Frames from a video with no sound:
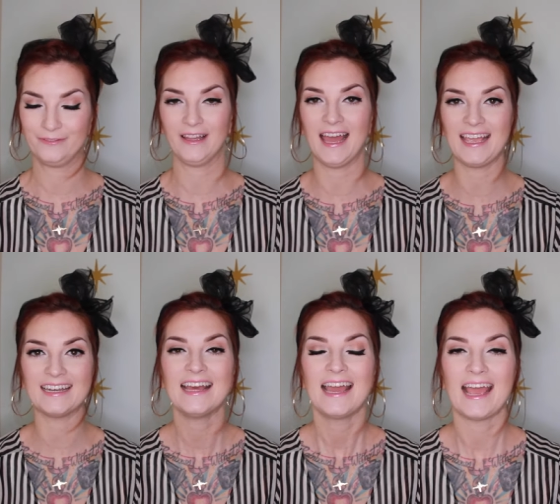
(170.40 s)

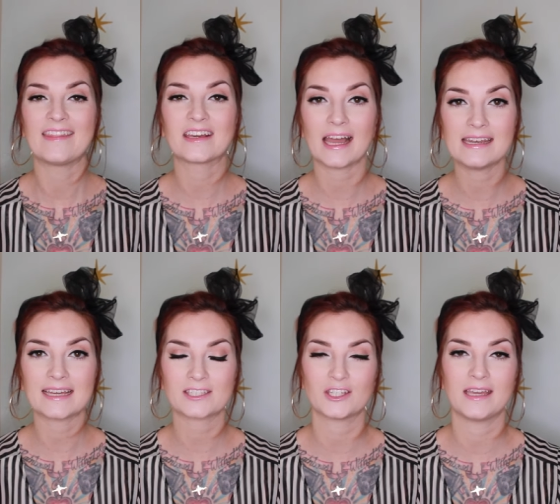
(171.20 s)
flight and the guy
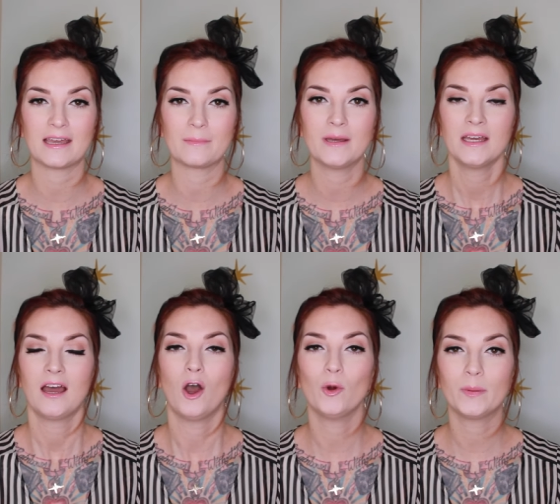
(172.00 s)
next to him
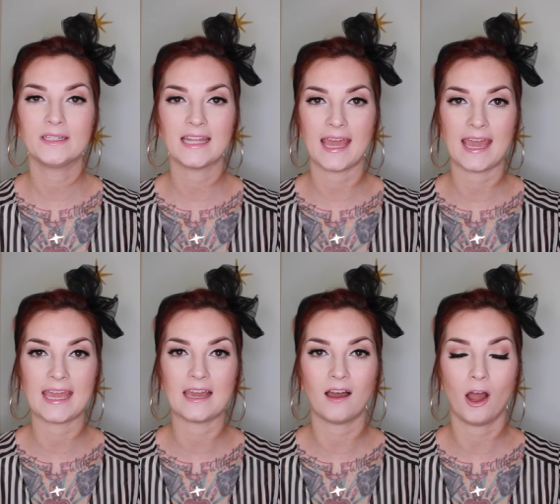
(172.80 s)
opened
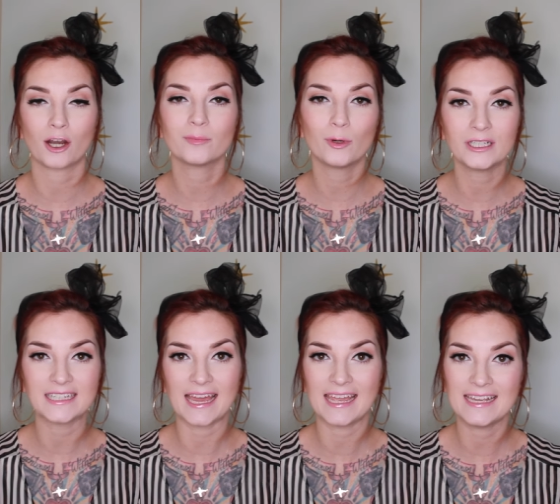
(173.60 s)
a
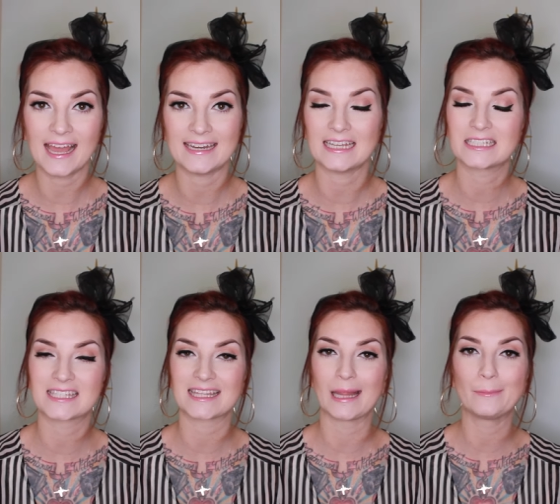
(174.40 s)
hard-boiled egg and a
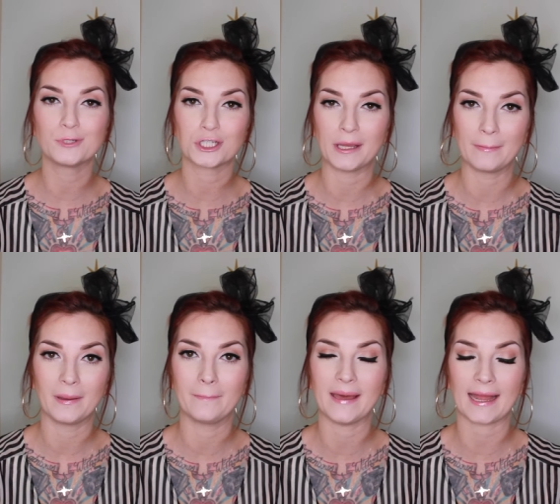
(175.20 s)
Slim
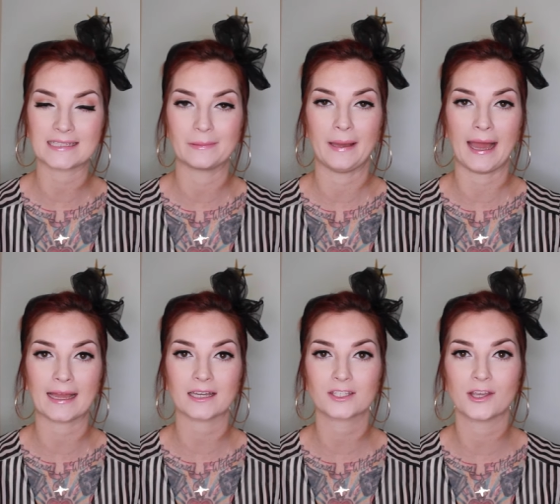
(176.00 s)
Jim back to
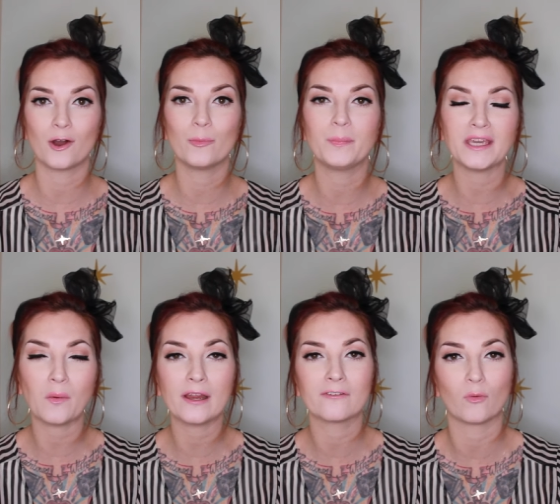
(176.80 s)
back. So be
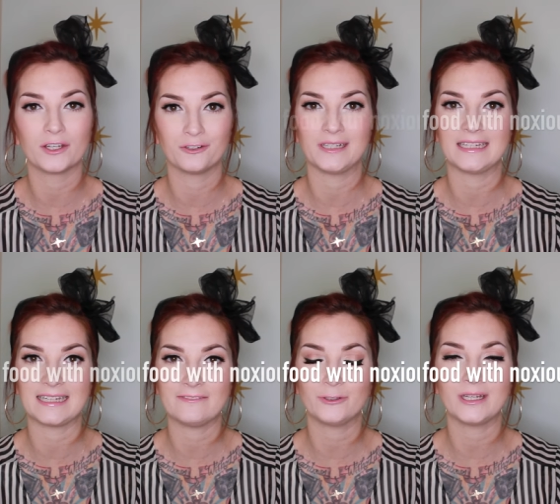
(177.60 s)
aware of what you're
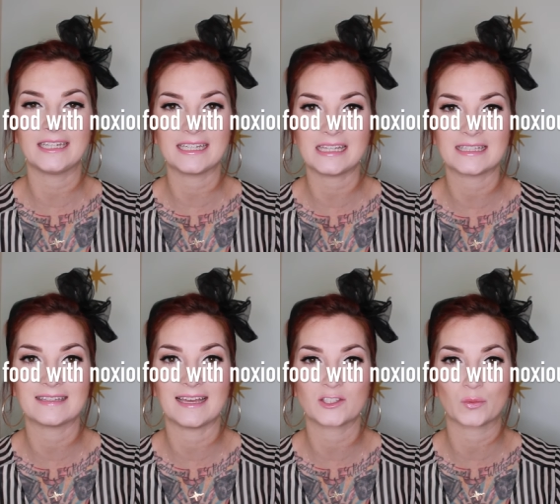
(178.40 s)
eating. If you're eating
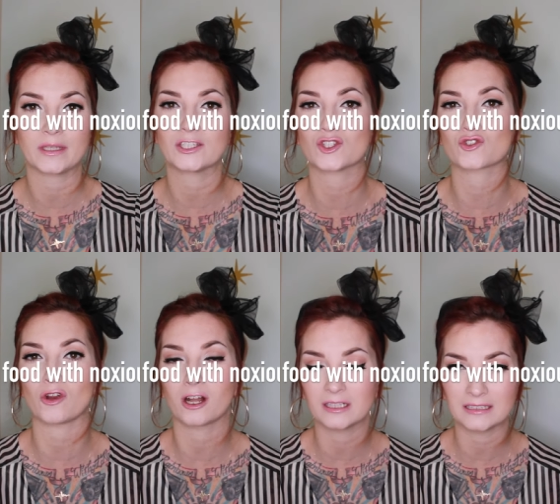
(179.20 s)
anything that is really
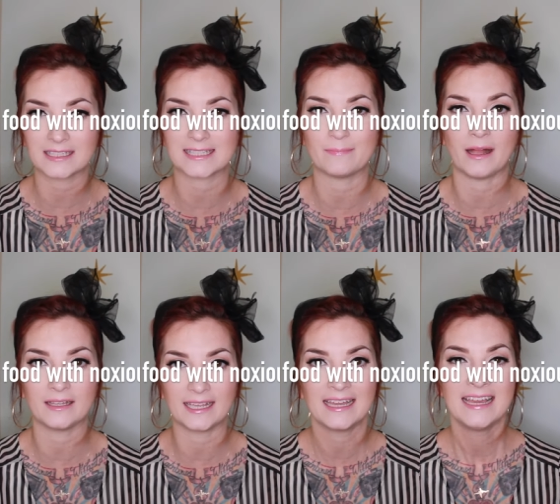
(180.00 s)
strong
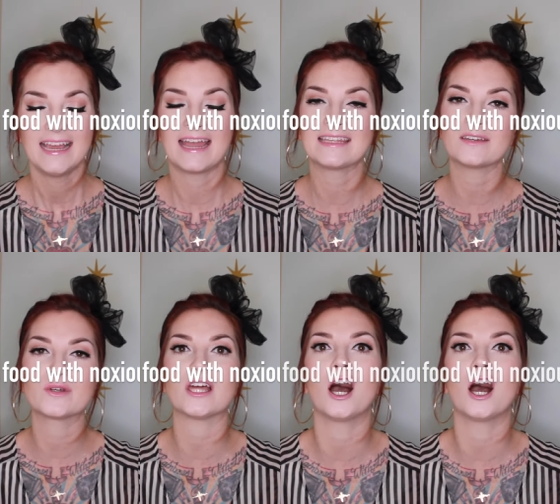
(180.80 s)
smelling, anything with